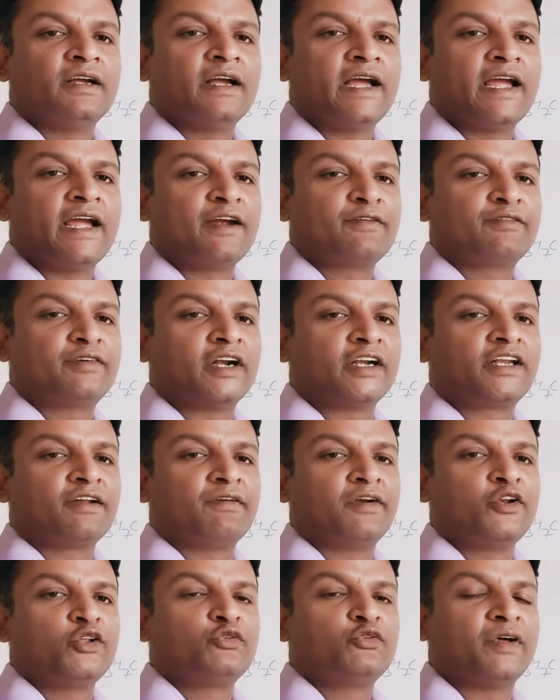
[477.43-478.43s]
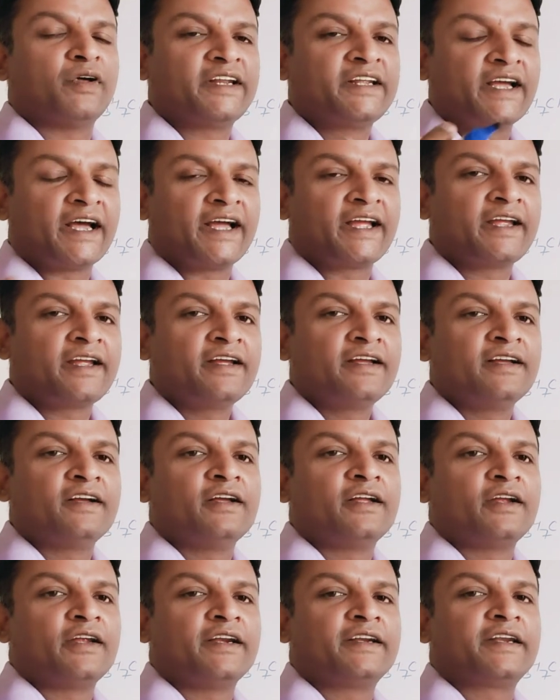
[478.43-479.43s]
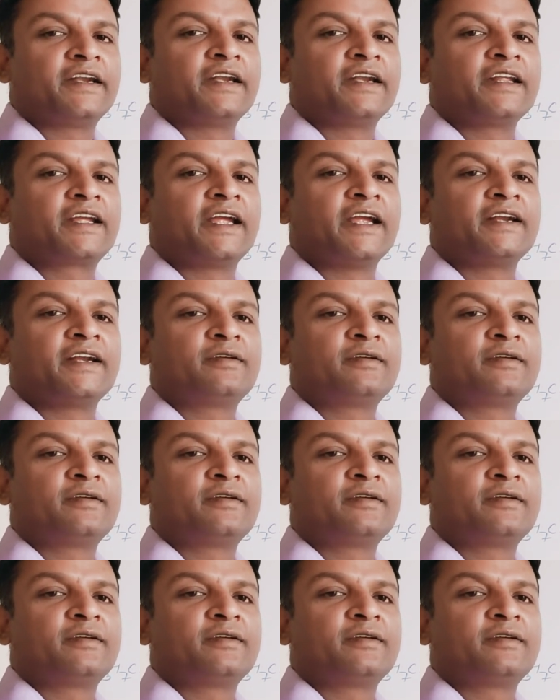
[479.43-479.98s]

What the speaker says: If delta value is very high, it indicate